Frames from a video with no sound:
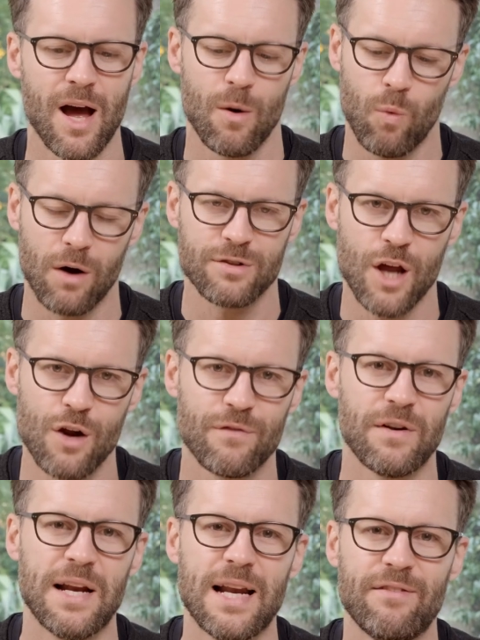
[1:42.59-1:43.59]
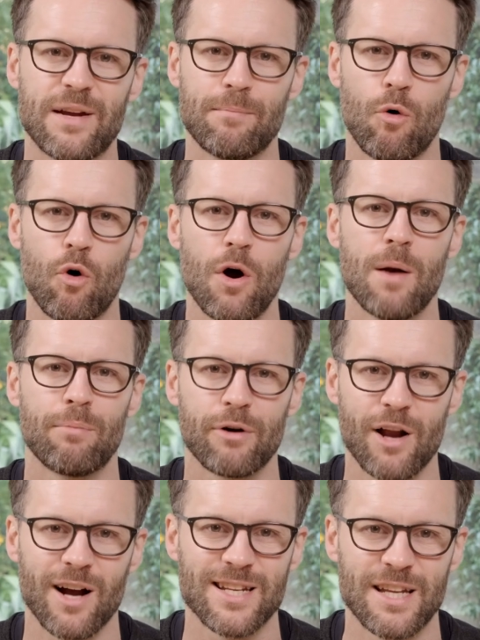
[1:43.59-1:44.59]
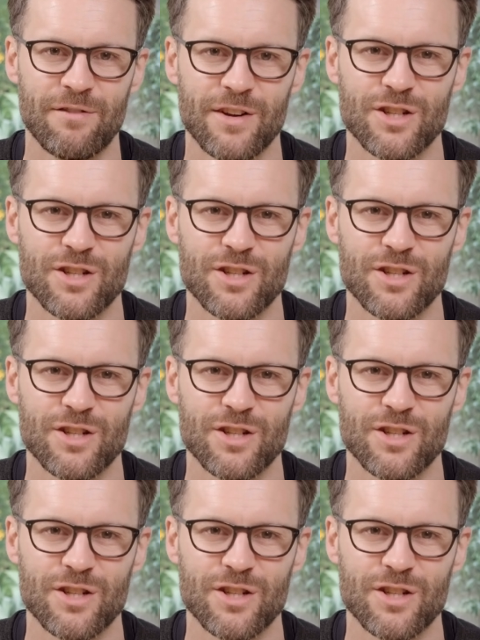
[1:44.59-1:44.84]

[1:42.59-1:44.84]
whilst hopefully living more productive,